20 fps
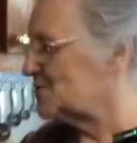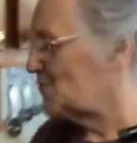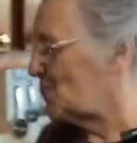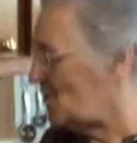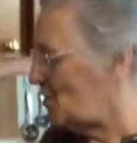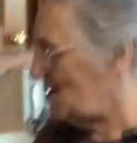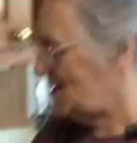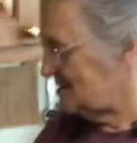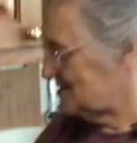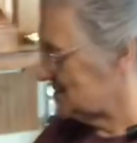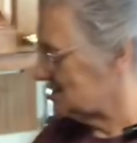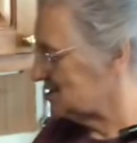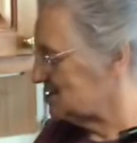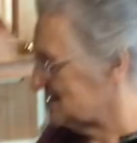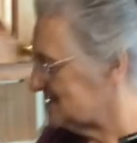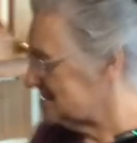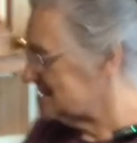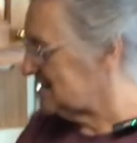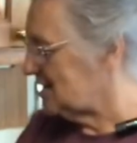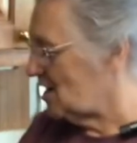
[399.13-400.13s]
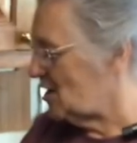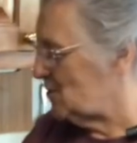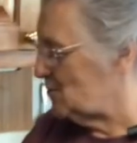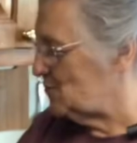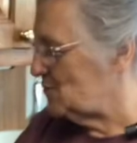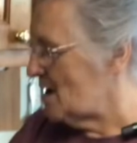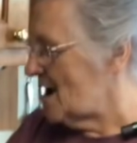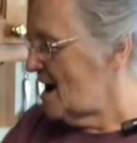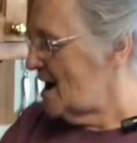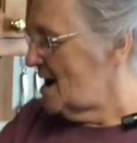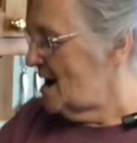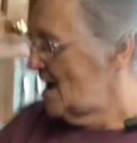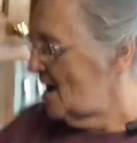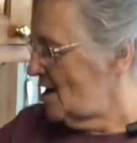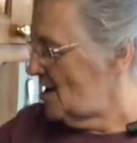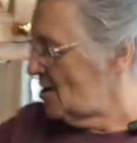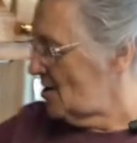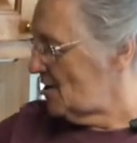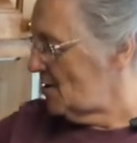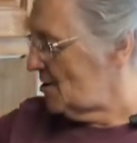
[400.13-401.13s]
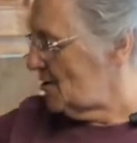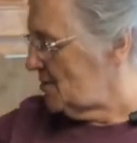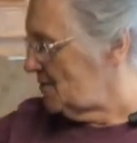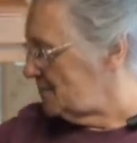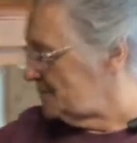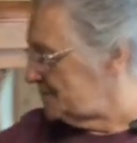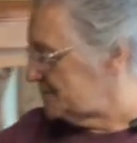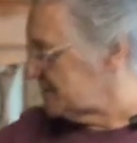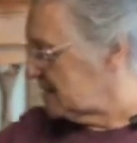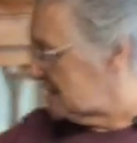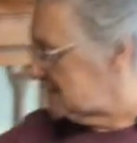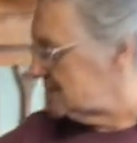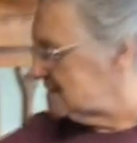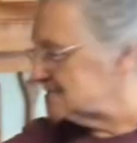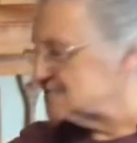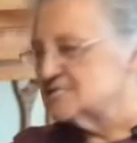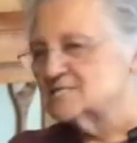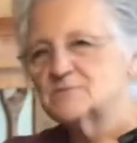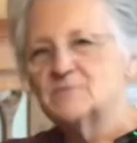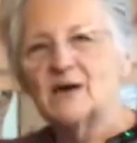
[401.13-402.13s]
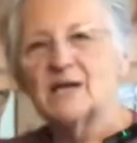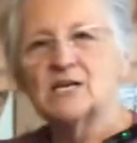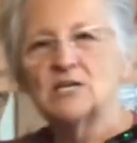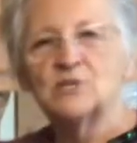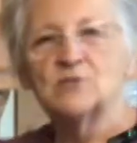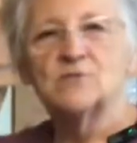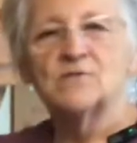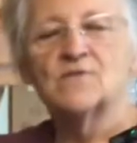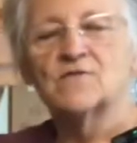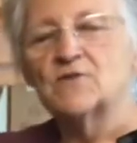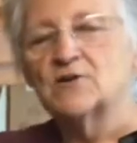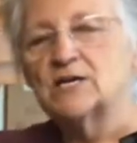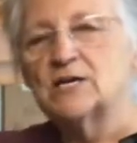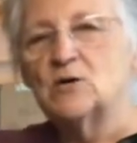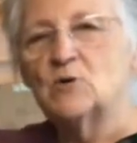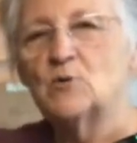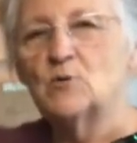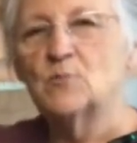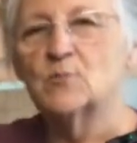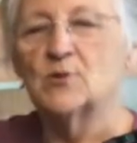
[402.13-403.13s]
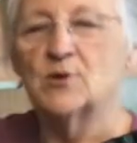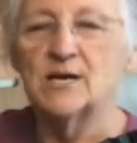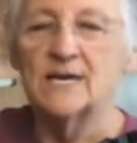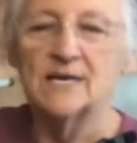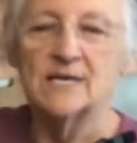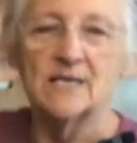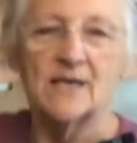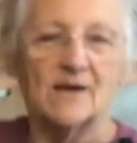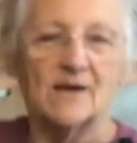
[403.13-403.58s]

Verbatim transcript: squash. so, uh, and this is my gluten free cornbread.